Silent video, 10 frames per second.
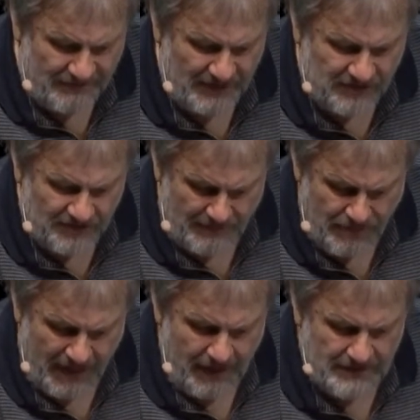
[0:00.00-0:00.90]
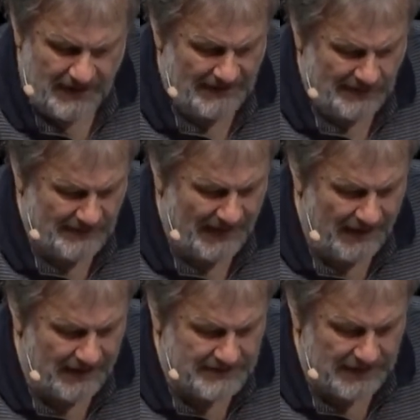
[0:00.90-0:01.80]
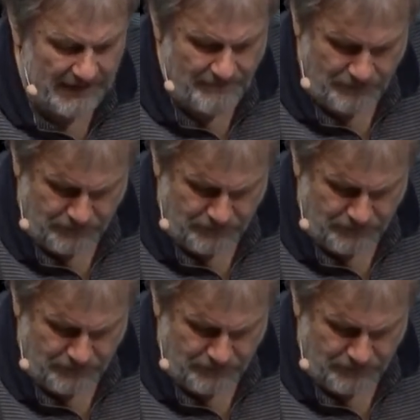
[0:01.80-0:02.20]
vision, their society